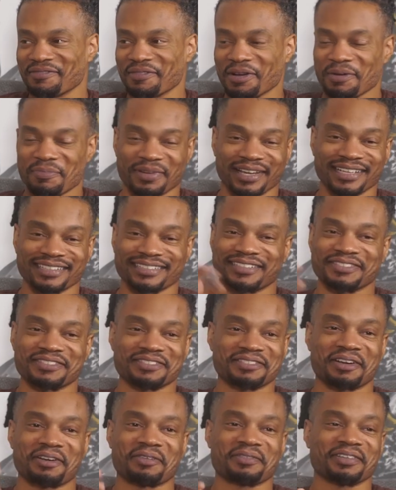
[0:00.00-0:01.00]
I might pass out
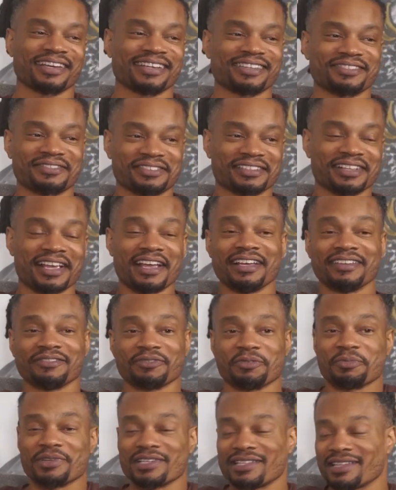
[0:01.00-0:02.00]
just talking like it was
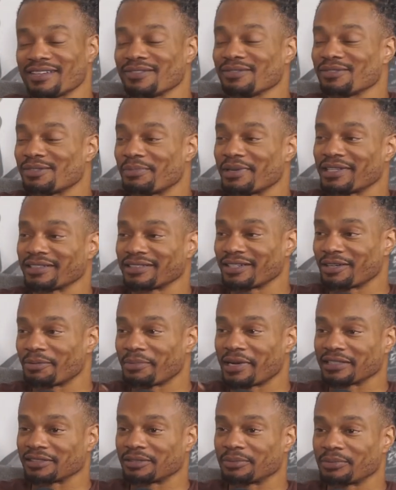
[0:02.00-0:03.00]
for me. That was the best era of
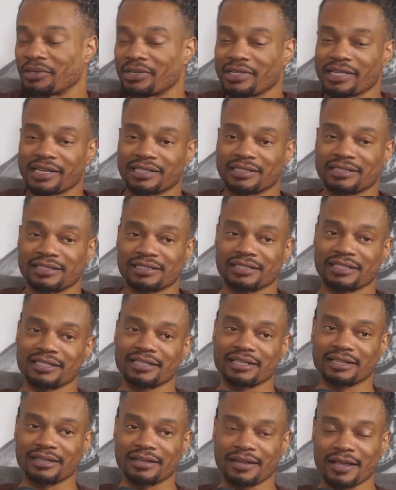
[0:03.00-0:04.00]
basketball. Mm. Like it just it
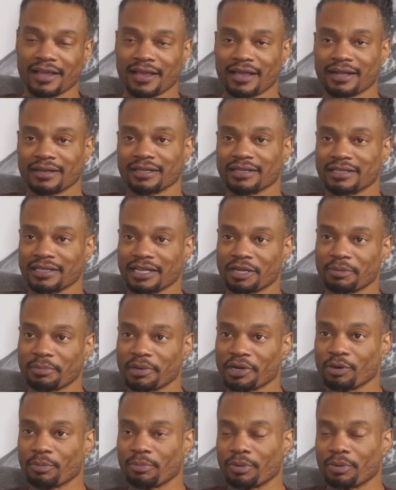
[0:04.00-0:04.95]
didn't didn't get any better,